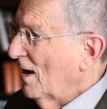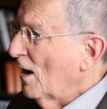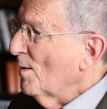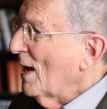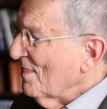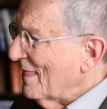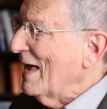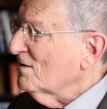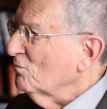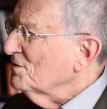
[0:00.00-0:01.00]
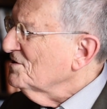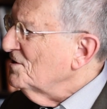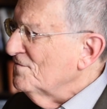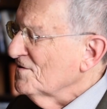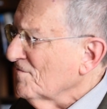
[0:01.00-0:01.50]
Uh, and that was
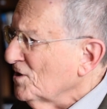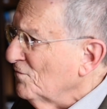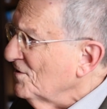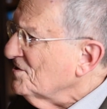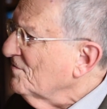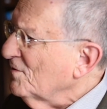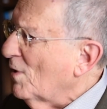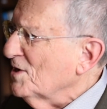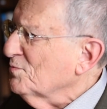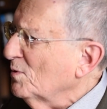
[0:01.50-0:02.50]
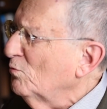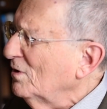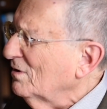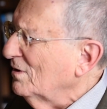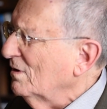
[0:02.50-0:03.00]
divisive in ways we
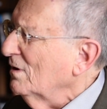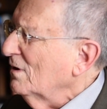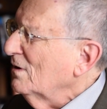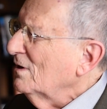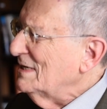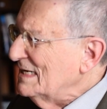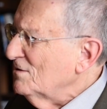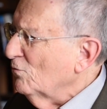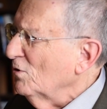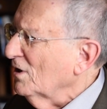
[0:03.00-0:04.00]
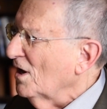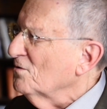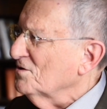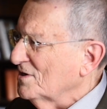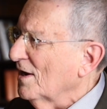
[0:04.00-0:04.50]
really didn't really
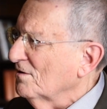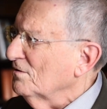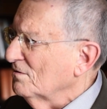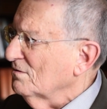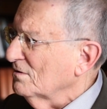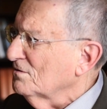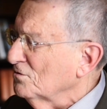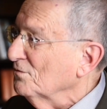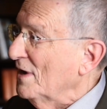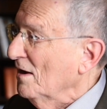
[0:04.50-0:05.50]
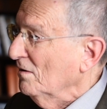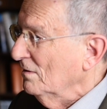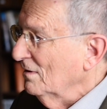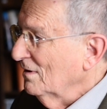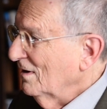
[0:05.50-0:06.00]
understand until
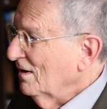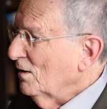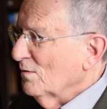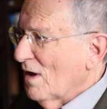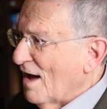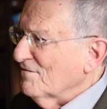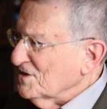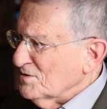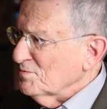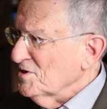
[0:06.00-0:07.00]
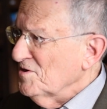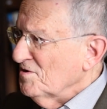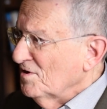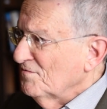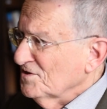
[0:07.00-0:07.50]
now. You know, obviously it was
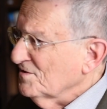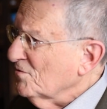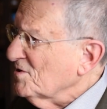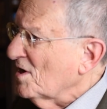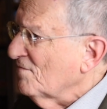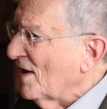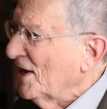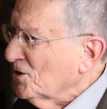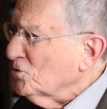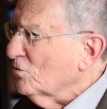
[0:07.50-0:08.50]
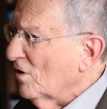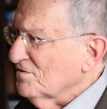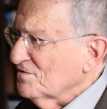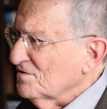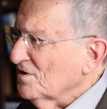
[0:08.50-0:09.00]
divisive. We had a financial
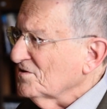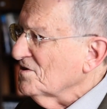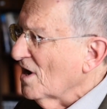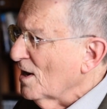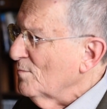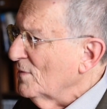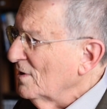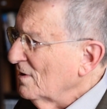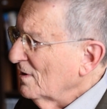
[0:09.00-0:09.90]
crisis at the time.